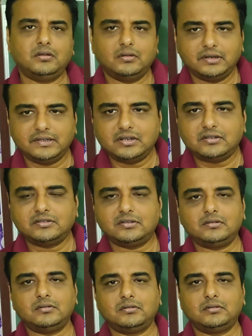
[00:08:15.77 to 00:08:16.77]

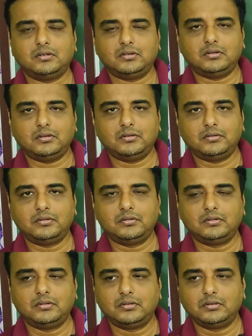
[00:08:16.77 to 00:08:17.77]
Richardson
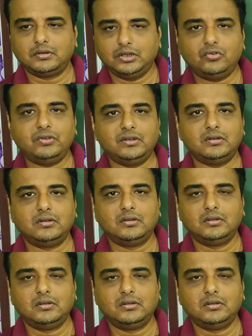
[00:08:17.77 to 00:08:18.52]
heroine,